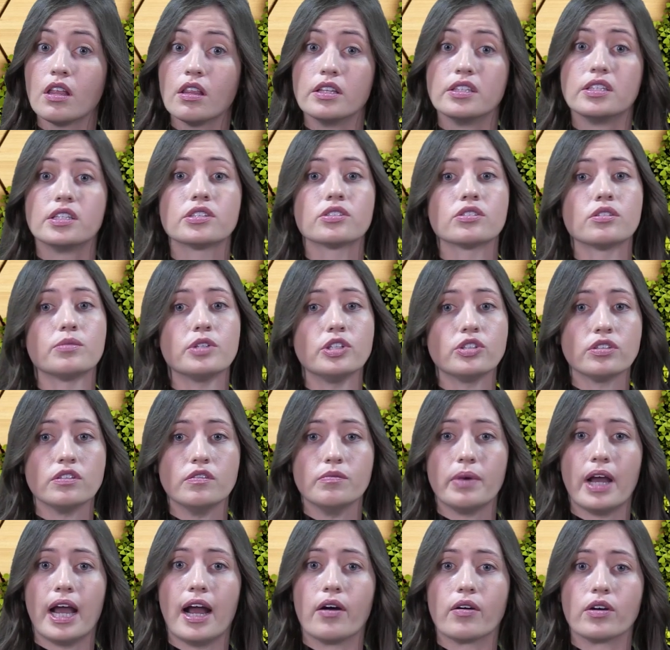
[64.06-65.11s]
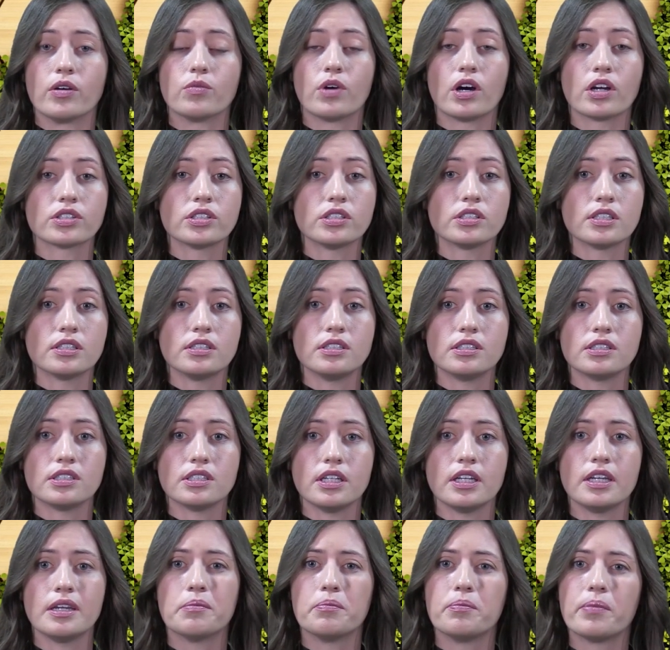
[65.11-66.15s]
The distribution of power in Washington, D
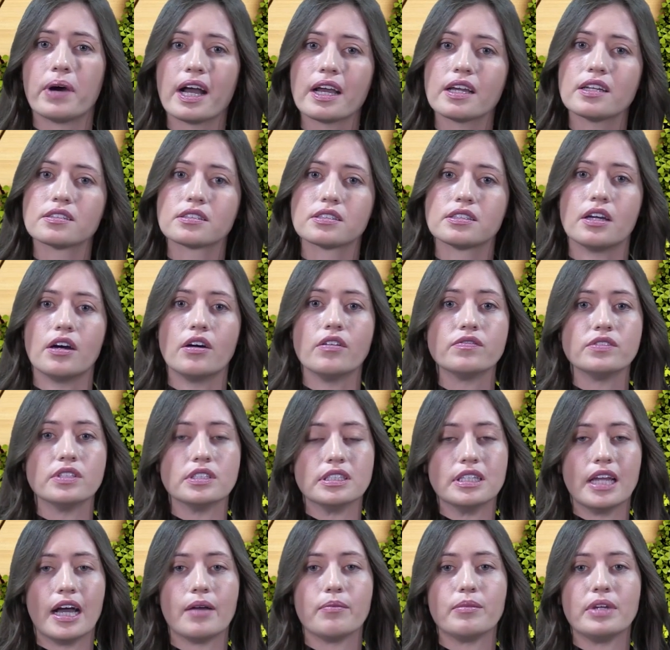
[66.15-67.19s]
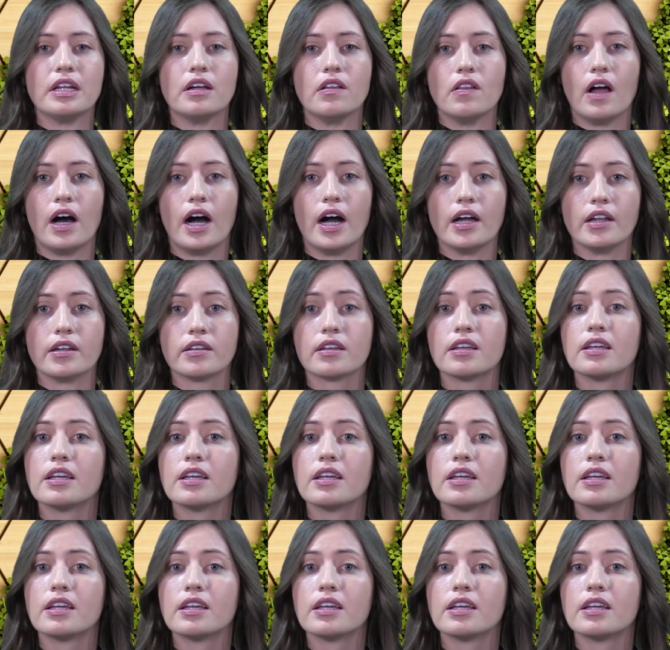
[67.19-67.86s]
C by itself does not mean a lot,